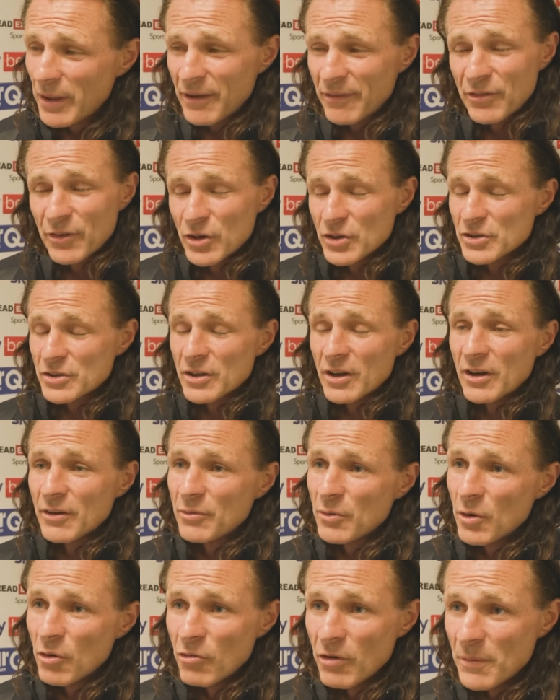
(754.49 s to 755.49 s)
Well, that first
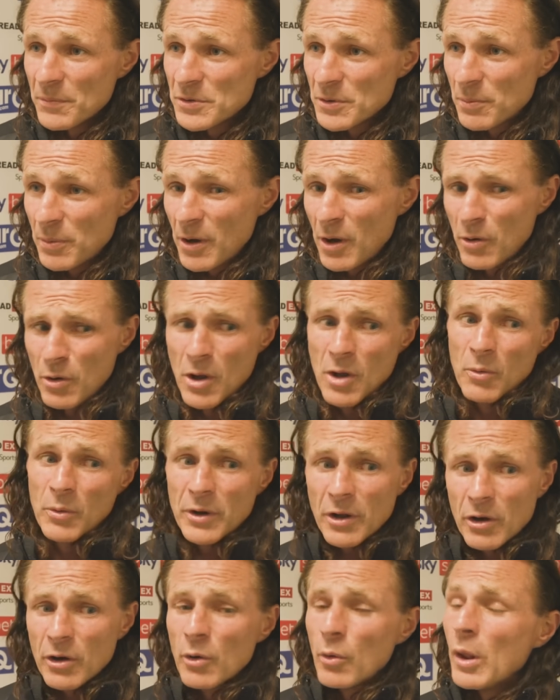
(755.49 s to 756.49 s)
half, we were ripped apart.
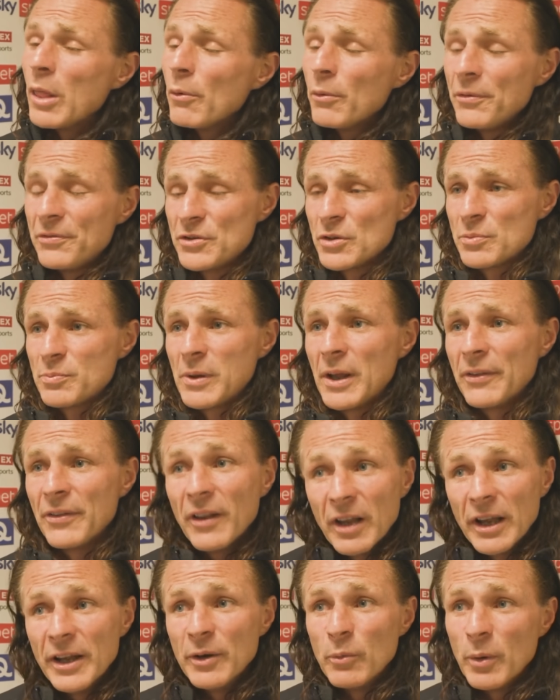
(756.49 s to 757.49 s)
We don't know whether we've just
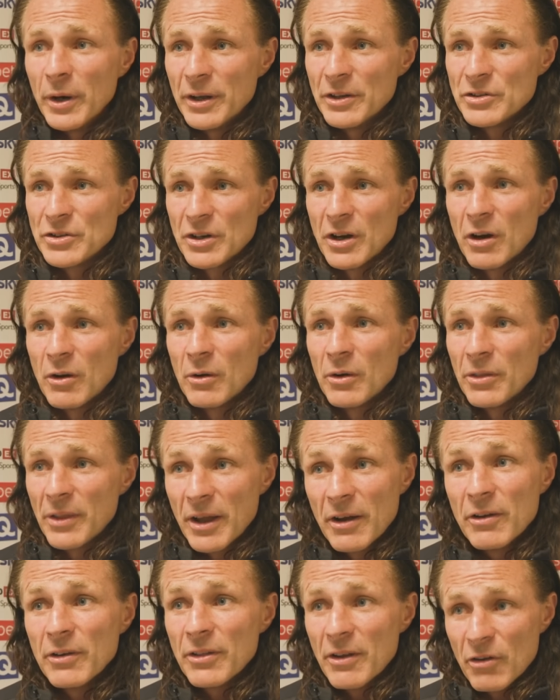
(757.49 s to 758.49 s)
played the league winners, you know.
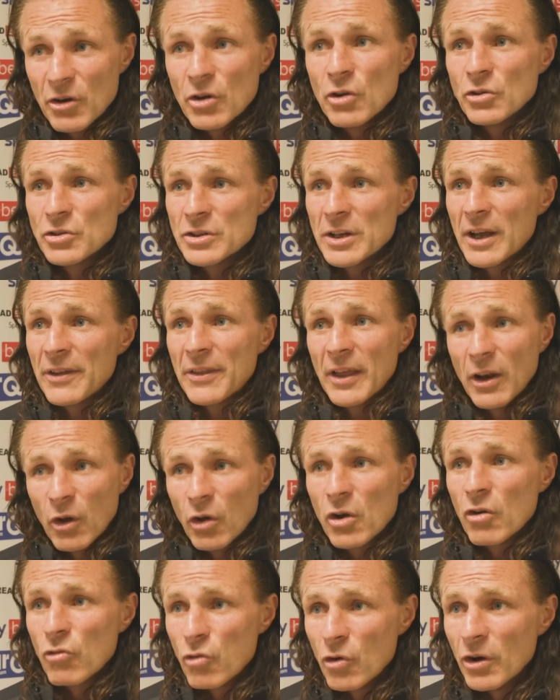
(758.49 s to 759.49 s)
They're, they're a good side. They
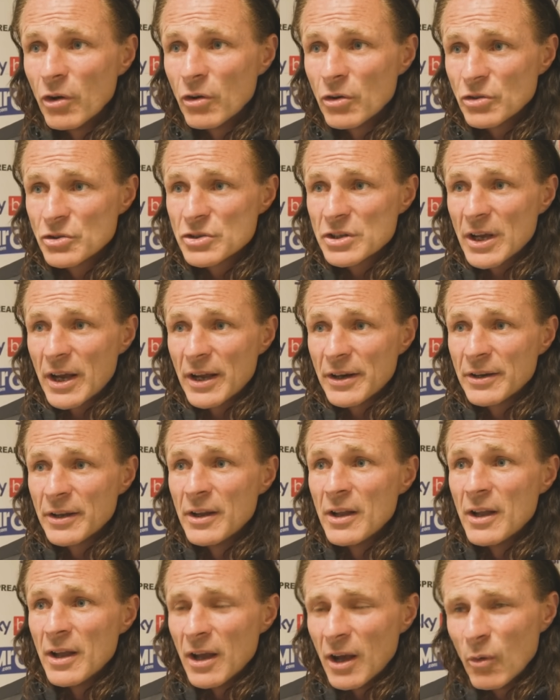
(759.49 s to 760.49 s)
look a real good side.
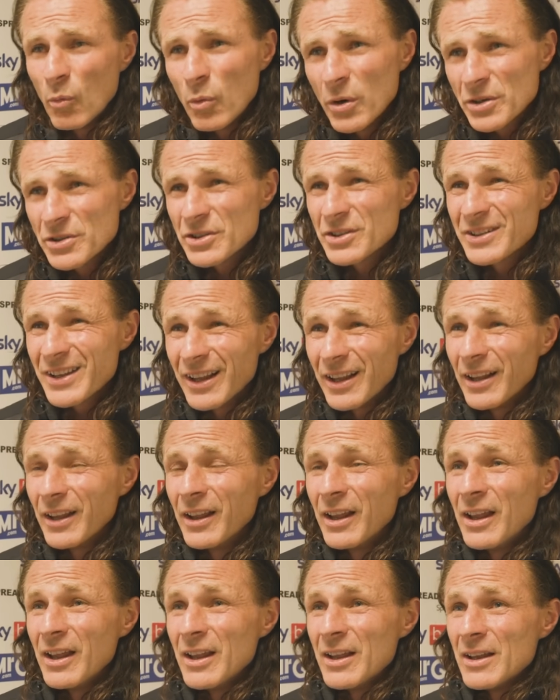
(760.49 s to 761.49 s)
And we're
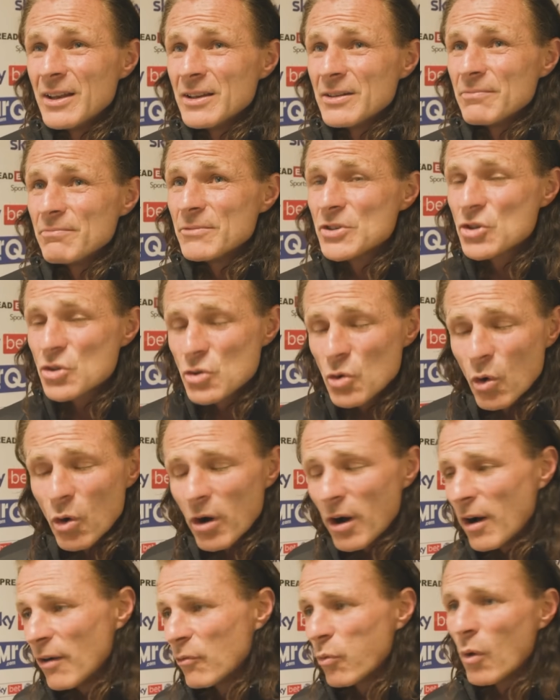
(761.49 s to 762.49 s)
still
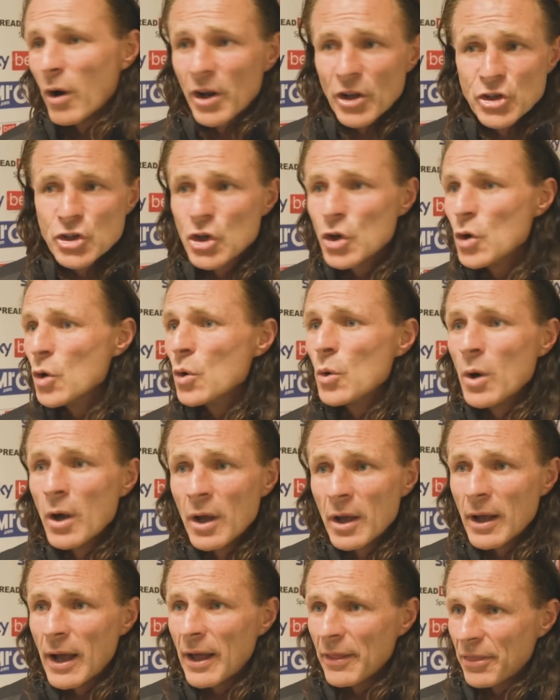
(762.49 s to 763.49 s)
short of one or two,
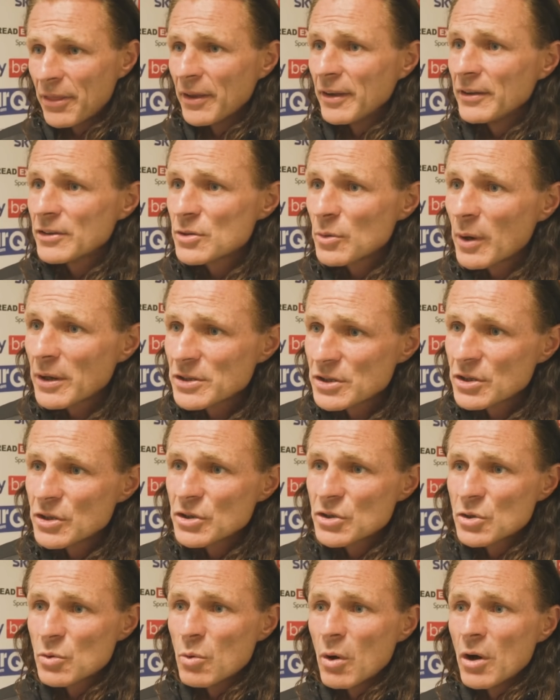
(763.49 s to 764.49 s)
I think, to add to
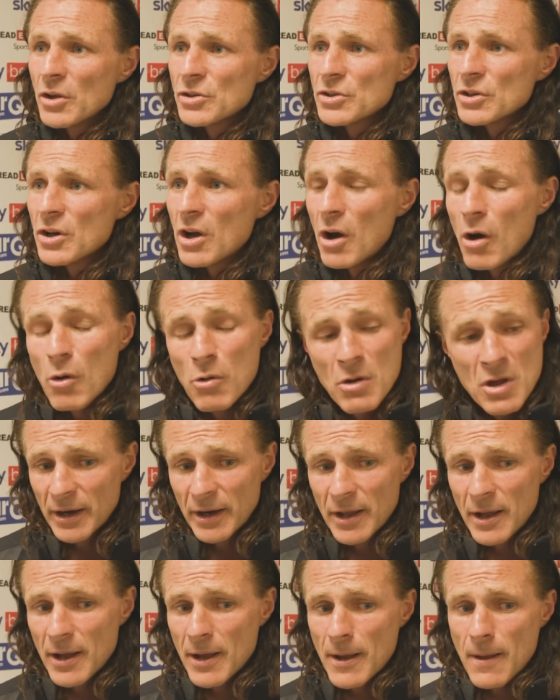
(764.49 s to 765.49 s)
the squad, you know.
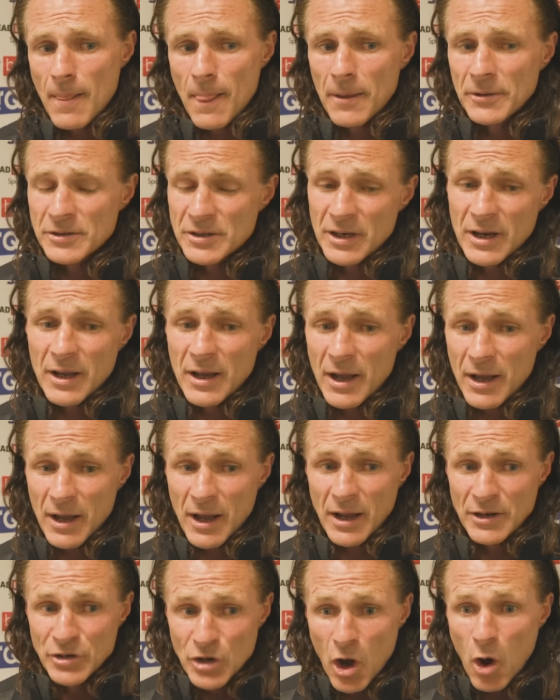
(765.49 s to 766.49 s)
And uh, listen,
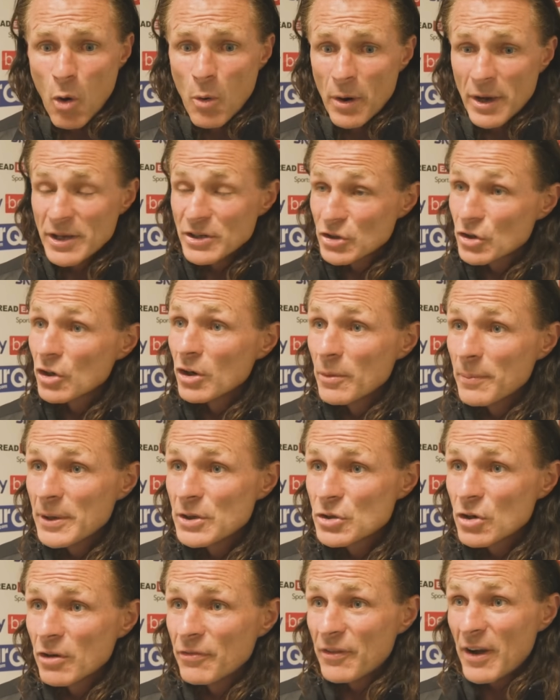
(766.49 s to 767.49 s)
I, I know it's going to
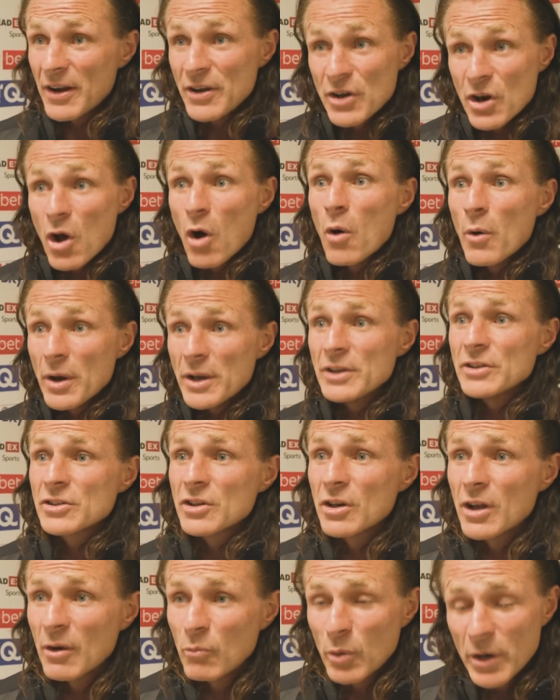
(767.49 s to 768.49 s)
be tough. I know
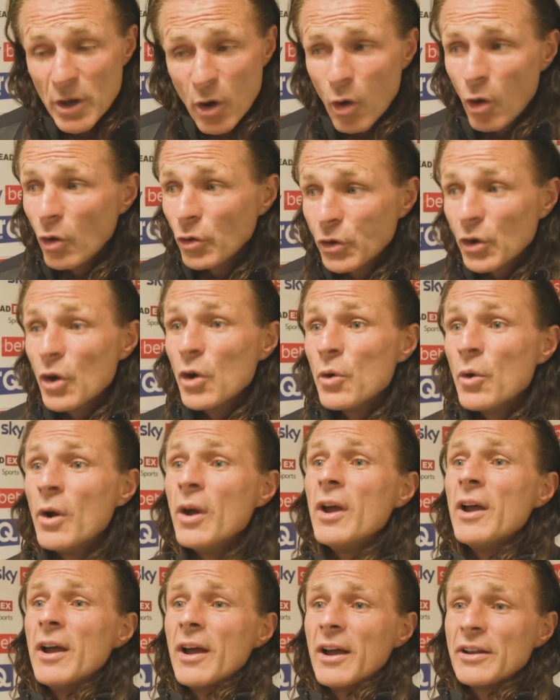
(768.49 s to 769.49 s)
it's going to, we all do.
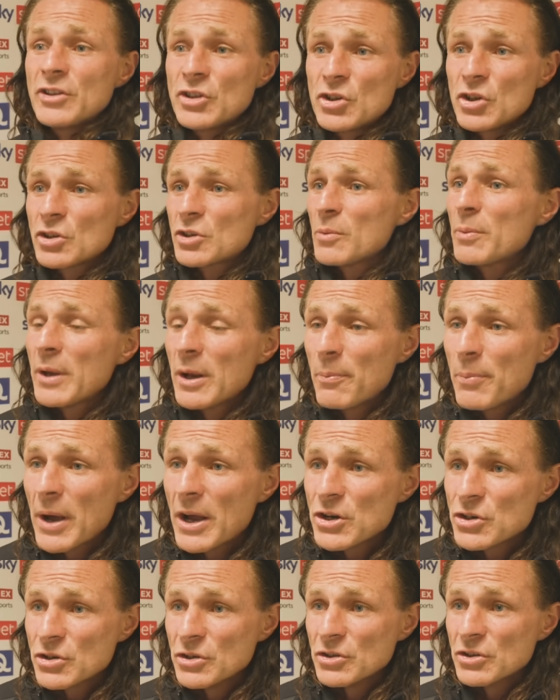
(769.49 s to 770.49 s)
Uh, just a bit of
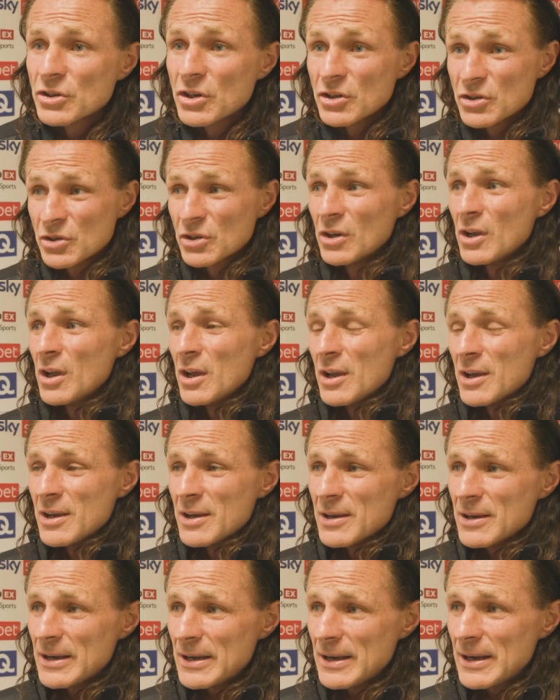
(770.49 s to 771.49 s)
patience because
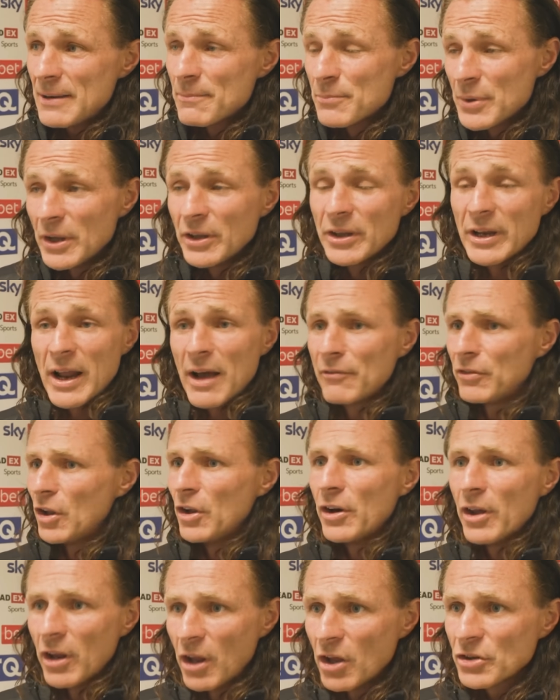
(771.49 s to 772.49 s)
I'm building. I've
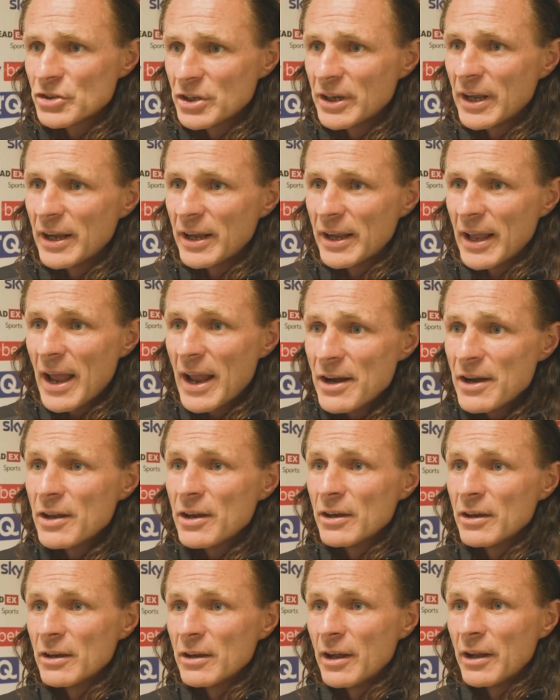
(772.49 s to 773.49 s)
learnt a lot today
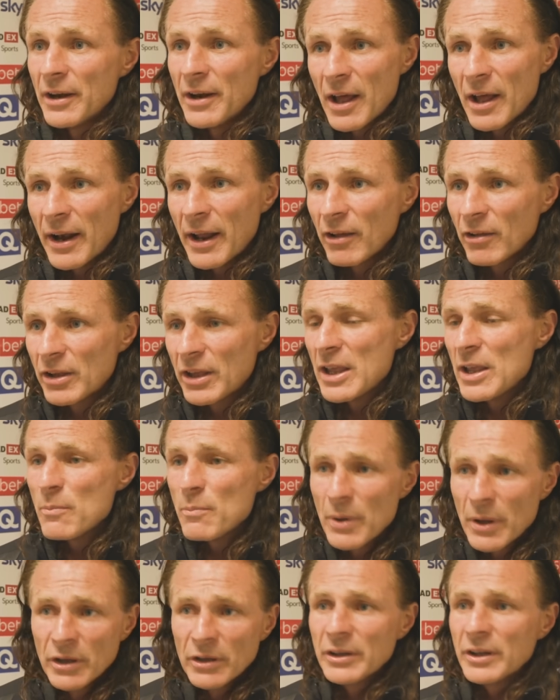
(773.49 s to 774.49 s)
again. And, and I'll
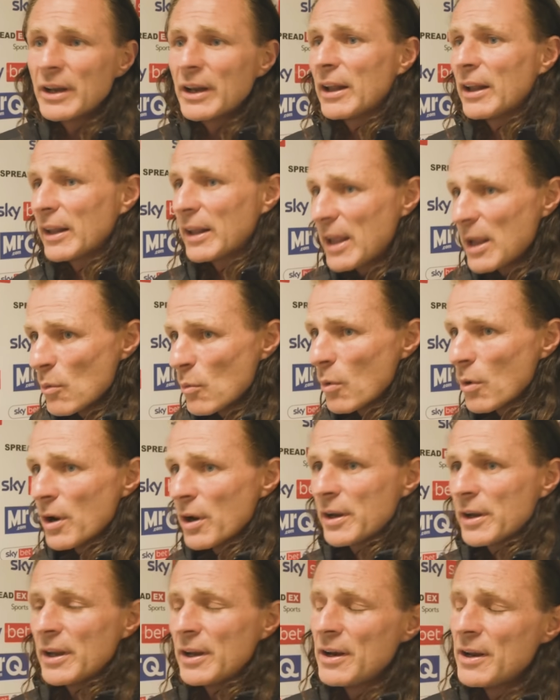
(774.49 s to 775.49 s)
keep building I'll keep
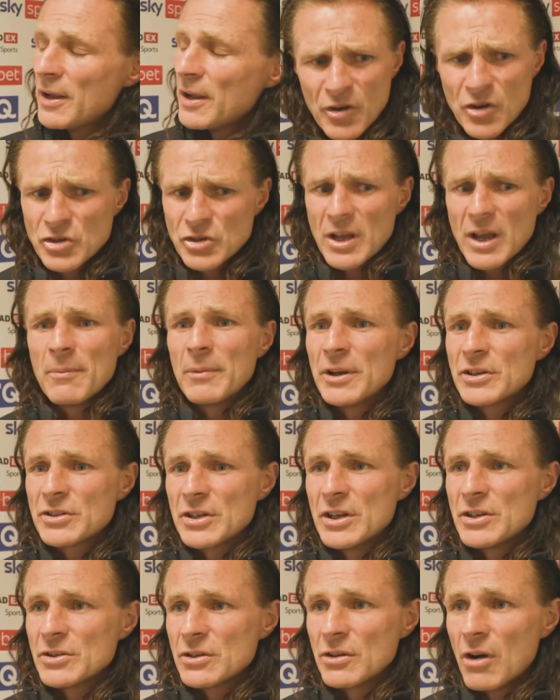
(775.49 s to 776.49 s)
working. First game of the
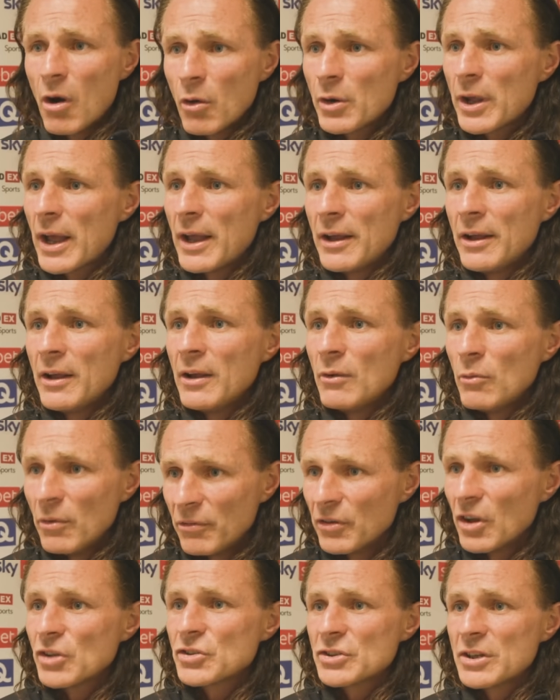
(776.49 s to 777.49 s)
season, okay,
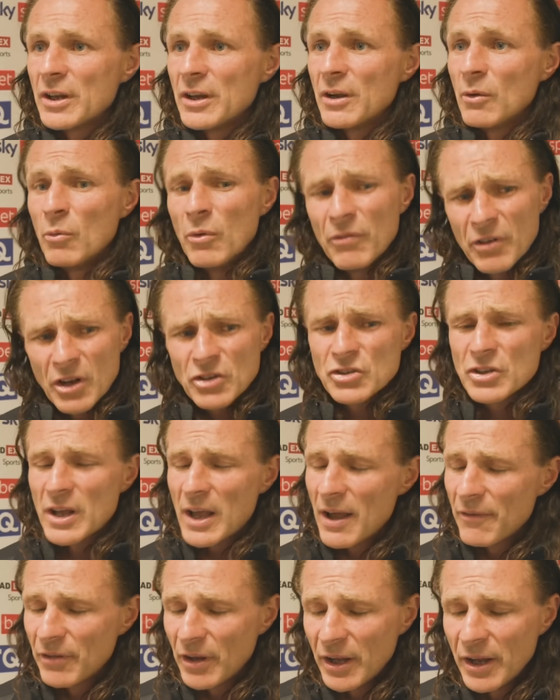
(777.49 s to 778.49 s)
we've lost it and we've lost
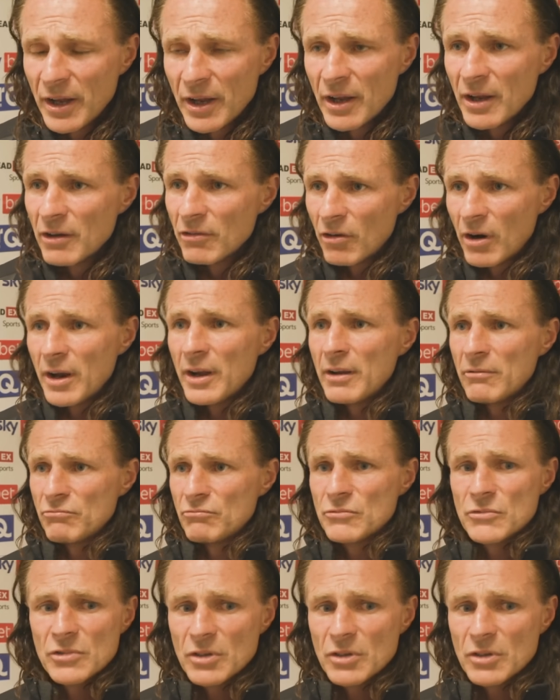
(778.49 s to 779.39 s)
it heavily, right?